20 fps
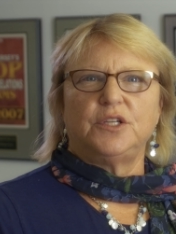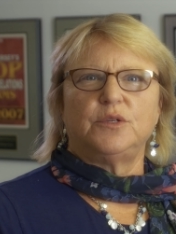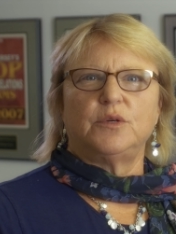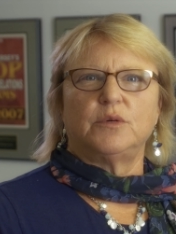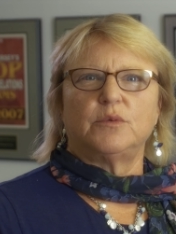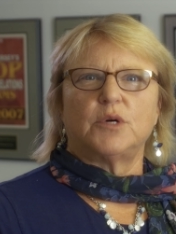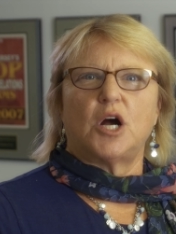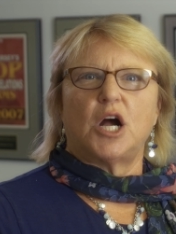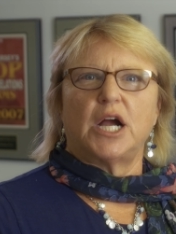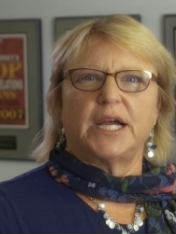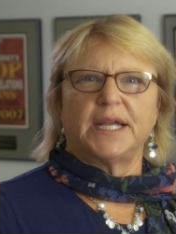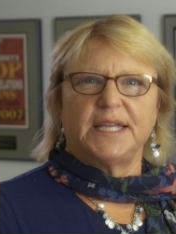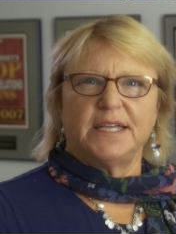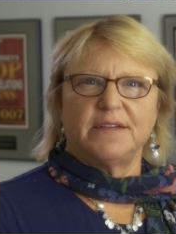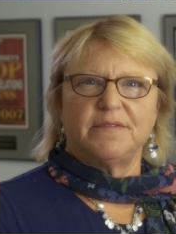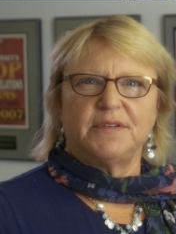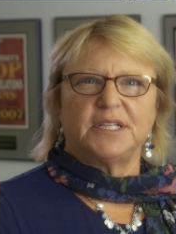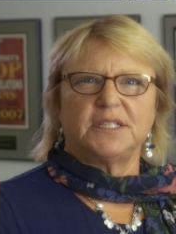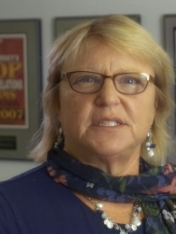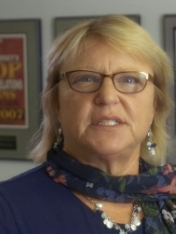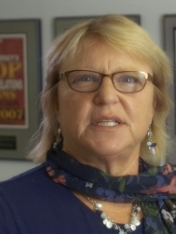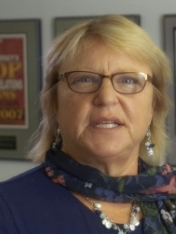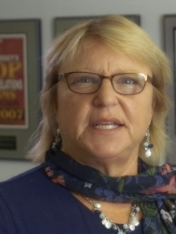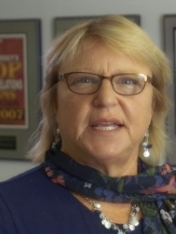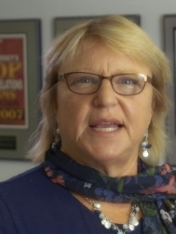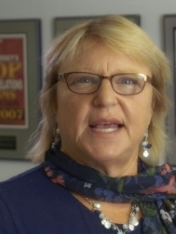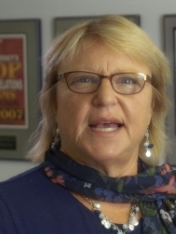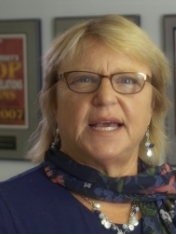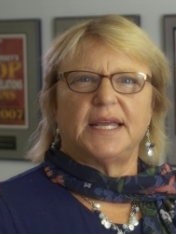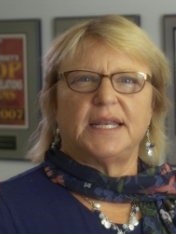You are giving to
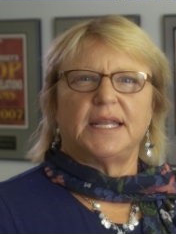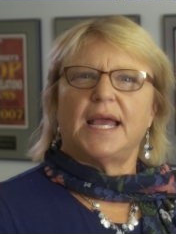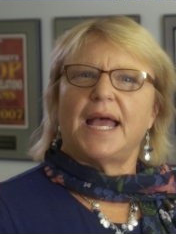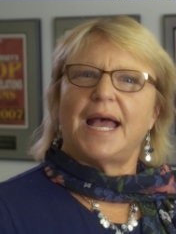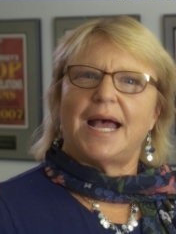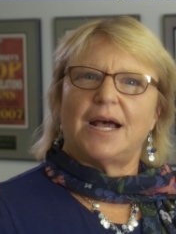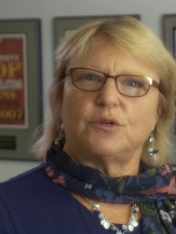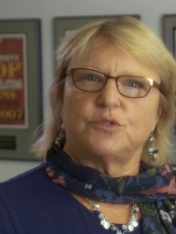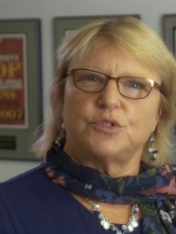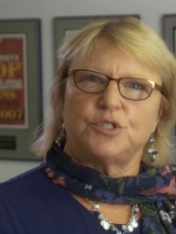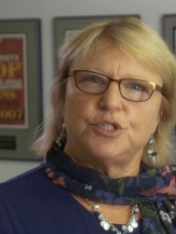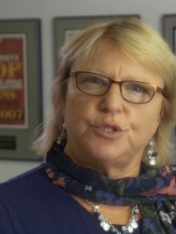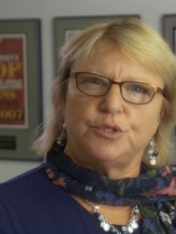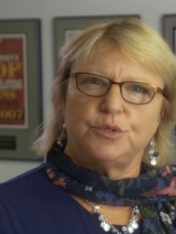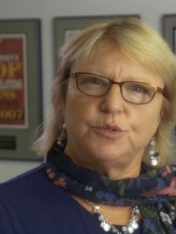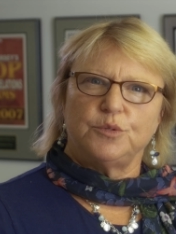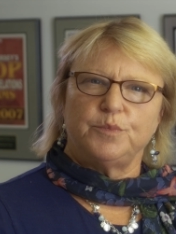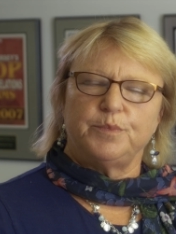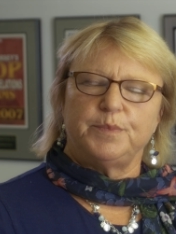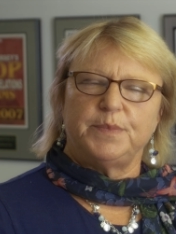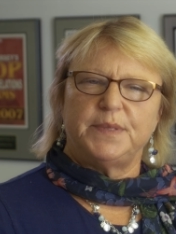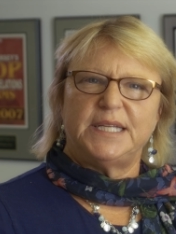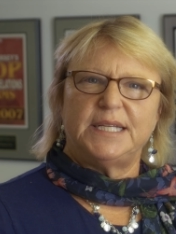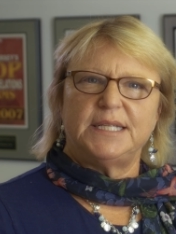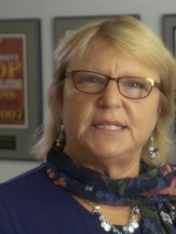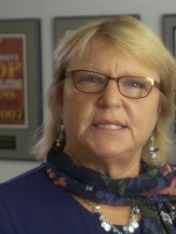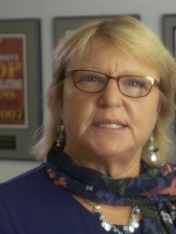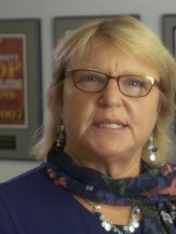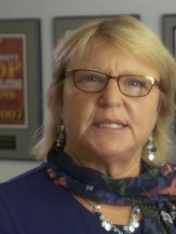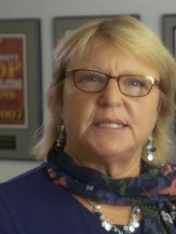get how to
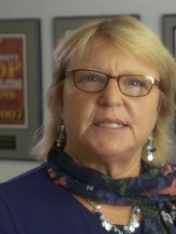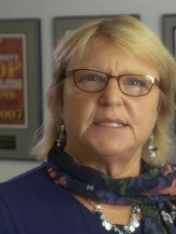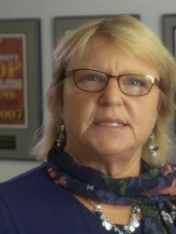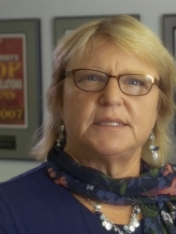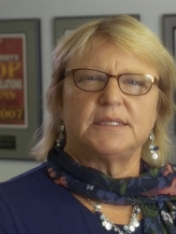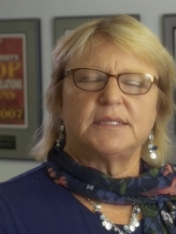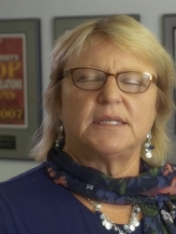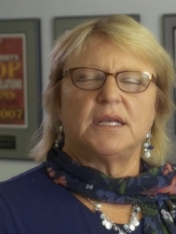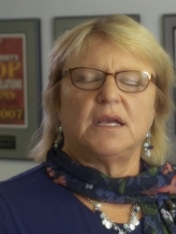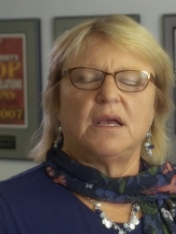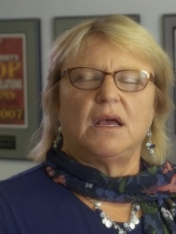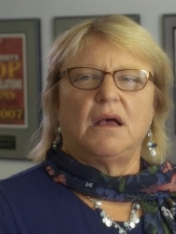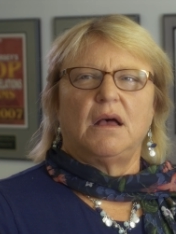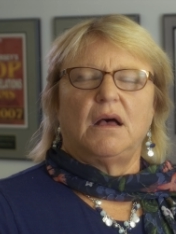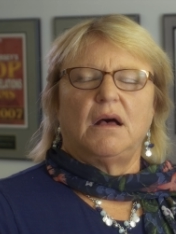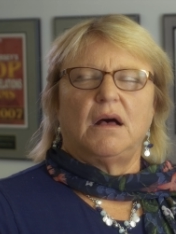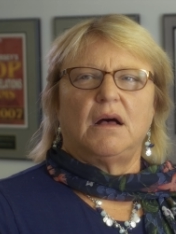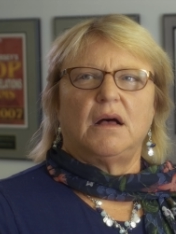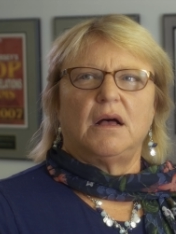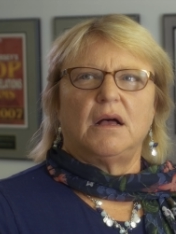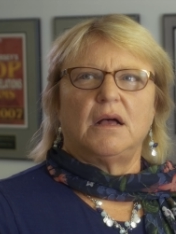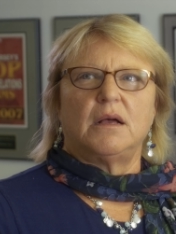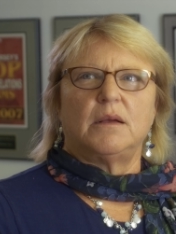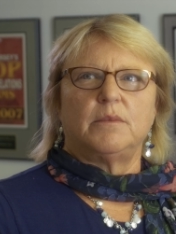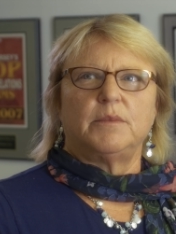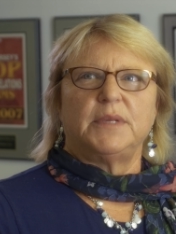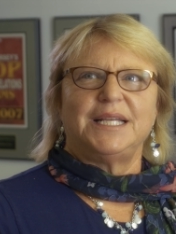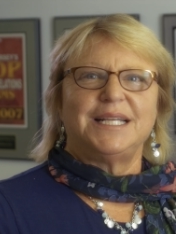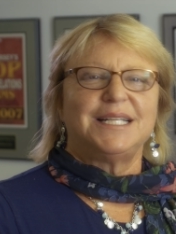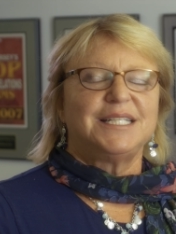pieces,
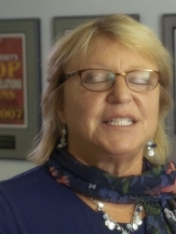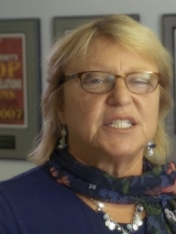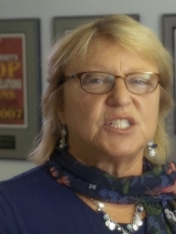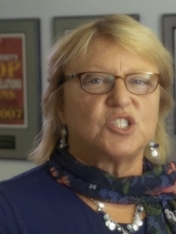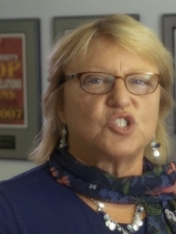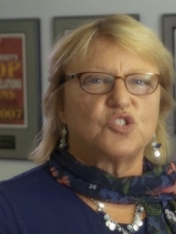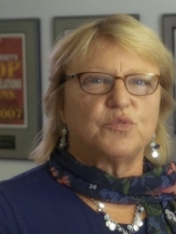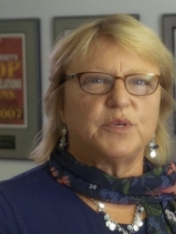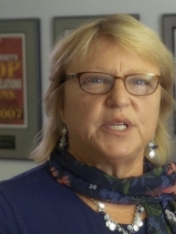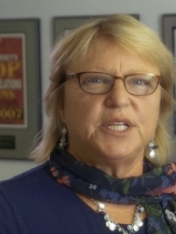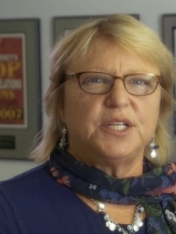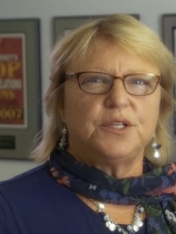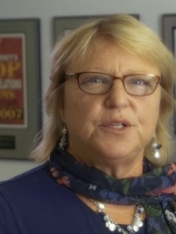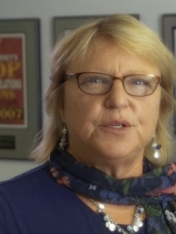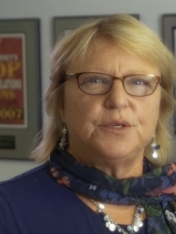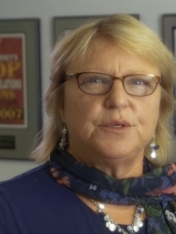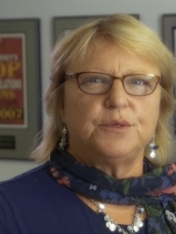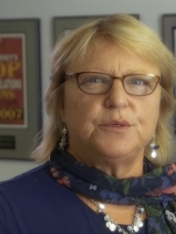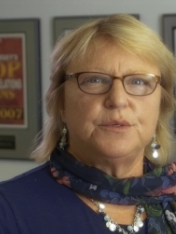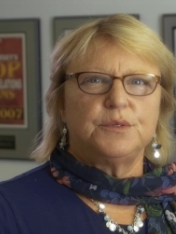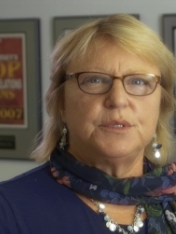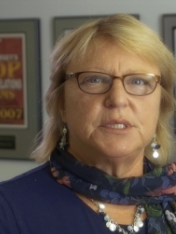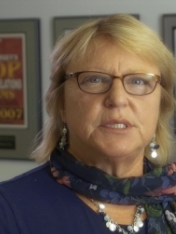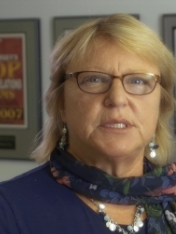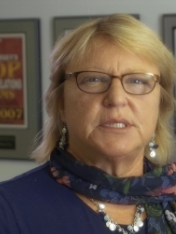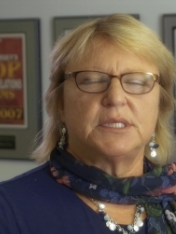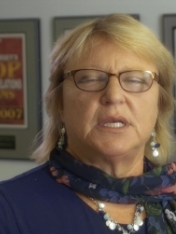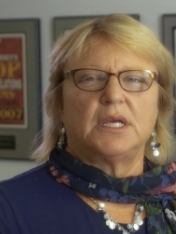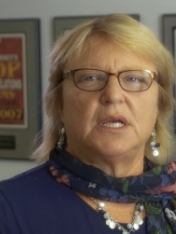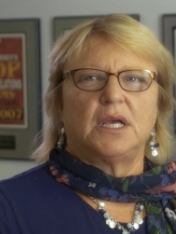um, industry
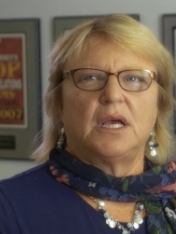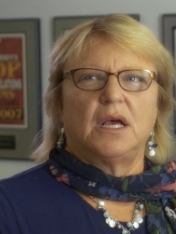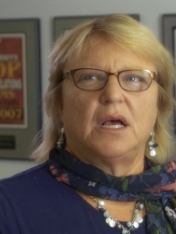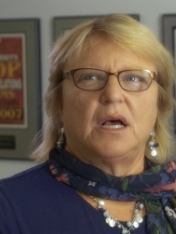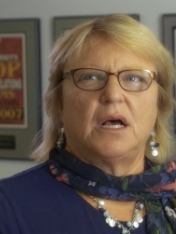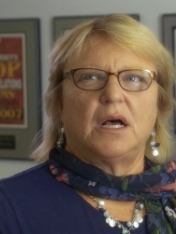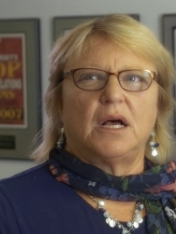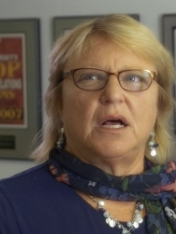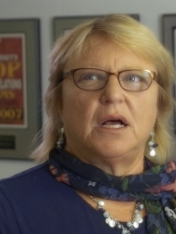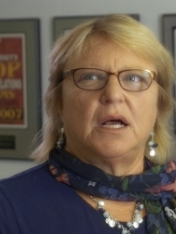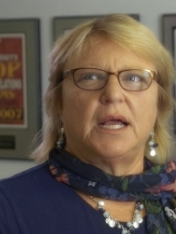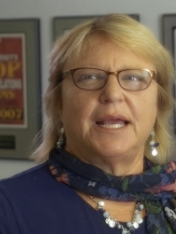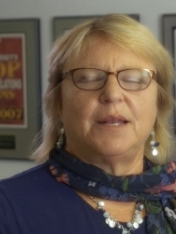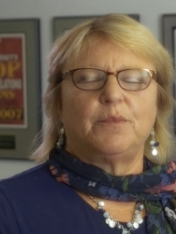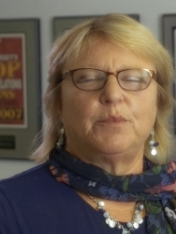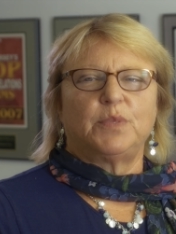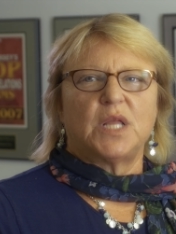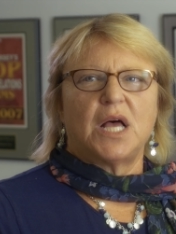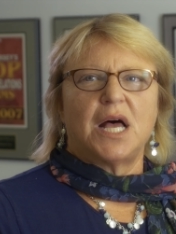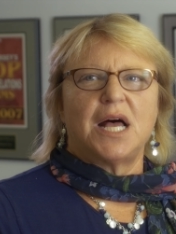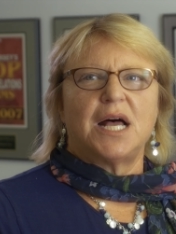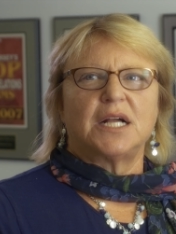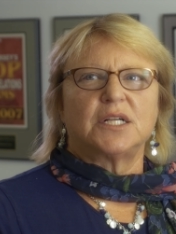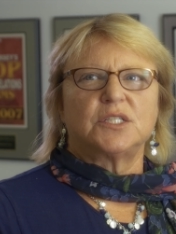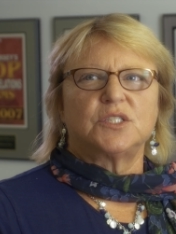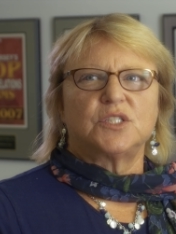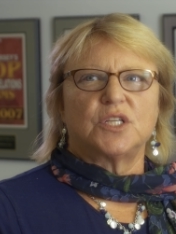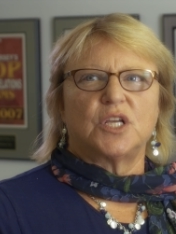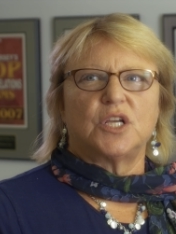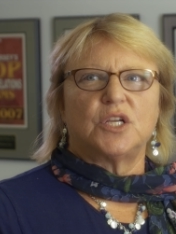news, uh, and
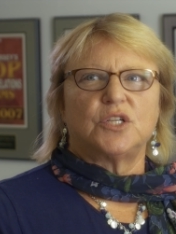blogs